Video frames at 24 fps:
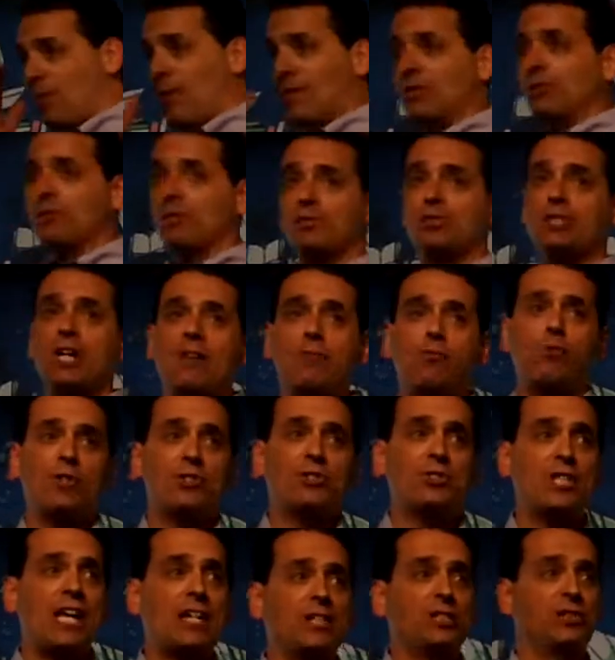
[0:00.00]
went to a software
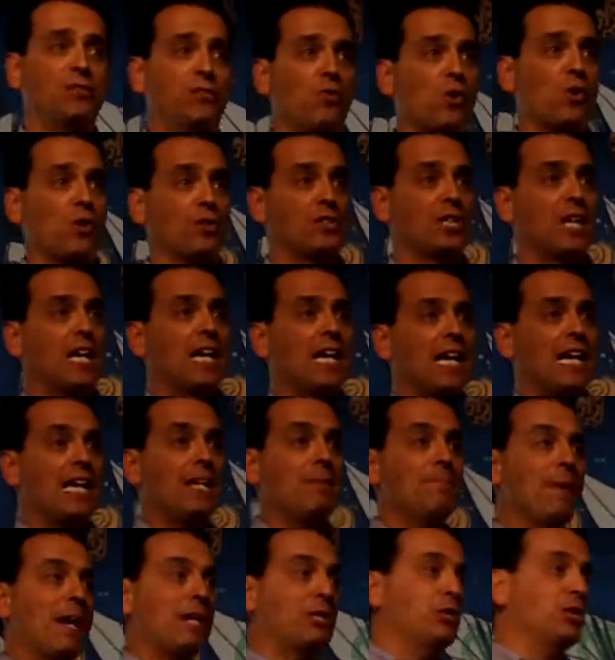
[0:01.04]
sales force. He
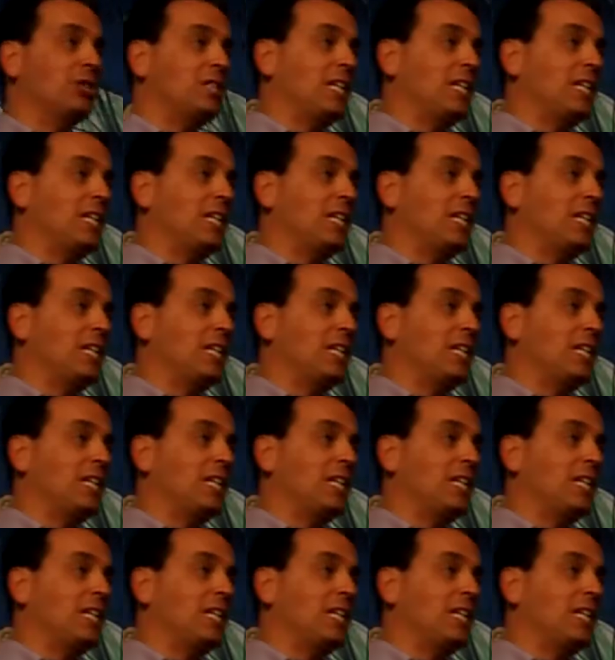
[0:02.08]
measured